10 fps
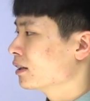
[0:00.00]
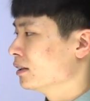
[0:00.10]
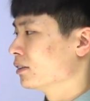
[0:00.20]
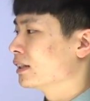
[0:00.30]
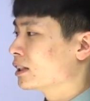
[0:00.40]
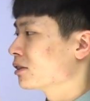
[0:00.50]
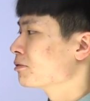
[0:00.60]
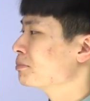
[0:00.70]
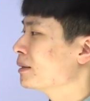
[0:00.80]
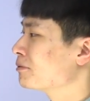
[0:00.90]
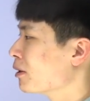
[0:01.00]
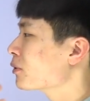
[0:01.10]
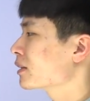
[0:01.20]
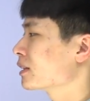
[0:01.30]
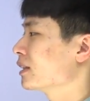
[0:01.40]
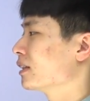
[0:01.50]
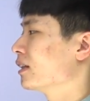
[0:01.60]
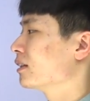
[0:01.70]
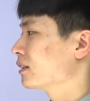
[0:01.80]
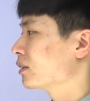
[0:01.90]
they should be focusing
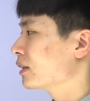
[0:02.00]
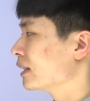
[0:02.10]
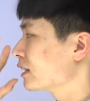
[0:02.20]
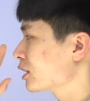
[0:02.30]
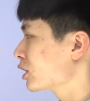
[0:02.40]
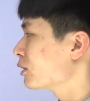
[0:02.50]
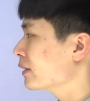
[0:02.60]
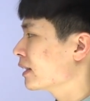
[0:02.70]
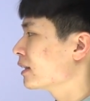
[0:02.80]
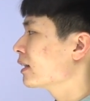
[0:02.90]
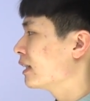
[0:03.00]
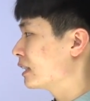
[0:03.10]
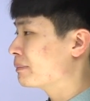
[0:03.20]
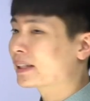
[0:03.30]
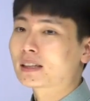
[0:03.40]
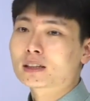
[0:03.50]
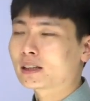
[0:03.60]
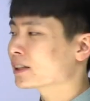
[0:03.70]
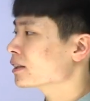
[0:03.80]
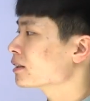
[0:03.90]
on. So it is making
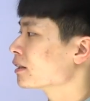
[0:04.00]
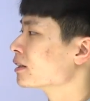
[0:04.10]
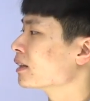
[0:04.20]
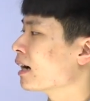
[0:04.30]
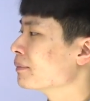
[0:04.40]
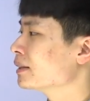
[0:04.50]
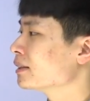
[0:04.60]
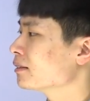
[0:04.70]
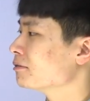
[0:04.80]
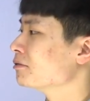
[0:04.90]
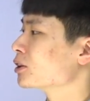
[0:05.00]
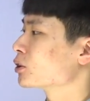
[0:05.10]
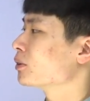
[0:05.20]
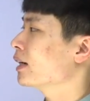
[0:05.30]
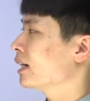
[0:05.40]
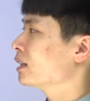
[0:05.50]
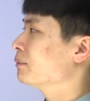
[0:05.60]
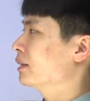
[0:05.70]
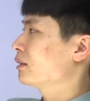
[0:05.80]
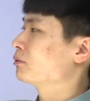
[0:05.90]
clear the dominant visual
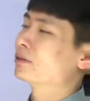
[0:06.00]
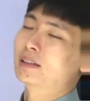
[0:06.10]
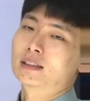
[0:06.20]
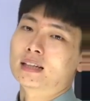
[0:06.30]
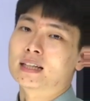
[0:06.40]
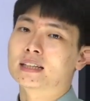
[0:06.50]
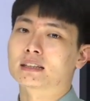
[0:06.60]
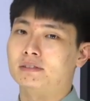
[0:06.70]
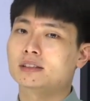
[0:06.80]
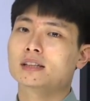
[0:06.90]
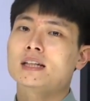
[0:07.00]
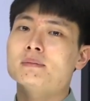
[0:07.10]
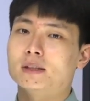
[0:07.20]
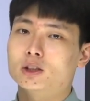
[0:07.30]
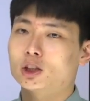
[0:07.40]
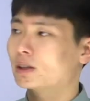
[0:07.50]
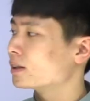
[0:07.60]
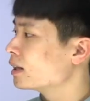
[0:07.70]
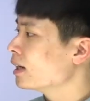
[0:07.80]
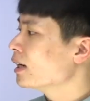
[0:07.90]
element within a given image.
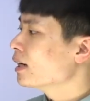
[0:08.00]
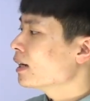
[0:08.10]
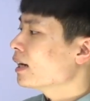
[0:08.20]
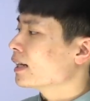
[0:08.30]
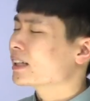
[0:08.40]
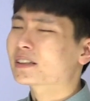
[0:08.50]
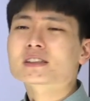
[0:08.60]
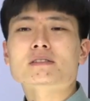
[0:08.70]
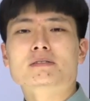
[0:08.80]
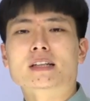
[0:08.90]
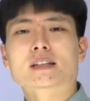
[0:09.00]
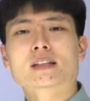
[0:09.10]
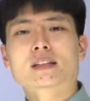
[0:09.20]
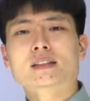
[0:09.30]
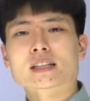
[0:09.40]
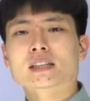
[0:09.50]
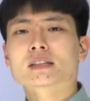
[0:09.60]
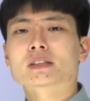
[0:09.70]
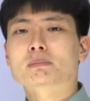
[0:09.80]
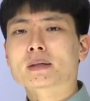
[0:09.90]
And here's the thing,
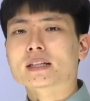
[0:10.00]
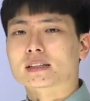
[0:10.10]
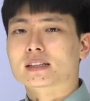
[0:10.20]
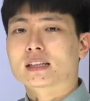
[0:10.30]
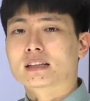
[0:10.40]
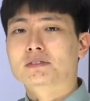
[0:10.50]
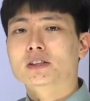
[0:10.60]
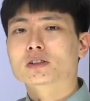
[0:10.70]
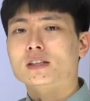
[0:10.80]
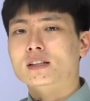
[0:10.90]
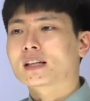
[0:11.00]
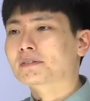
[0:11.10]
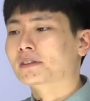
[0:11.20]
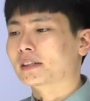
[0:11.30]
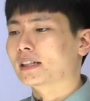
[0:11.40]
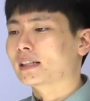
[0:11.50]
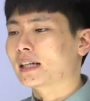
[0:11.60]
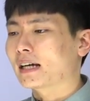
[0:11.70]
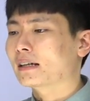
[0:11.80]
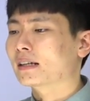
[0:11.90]
negative space, if used cleverly,
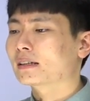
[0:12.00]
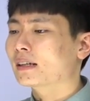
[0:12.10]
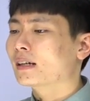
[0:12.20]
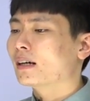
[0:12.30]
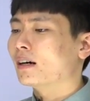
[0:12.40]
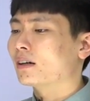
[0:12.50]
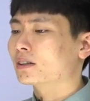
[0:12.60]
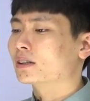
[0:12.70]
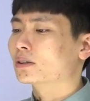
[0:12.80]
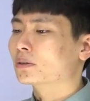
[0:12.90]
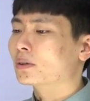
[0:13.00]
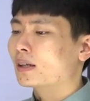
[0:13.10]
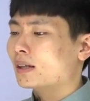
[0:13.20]
can also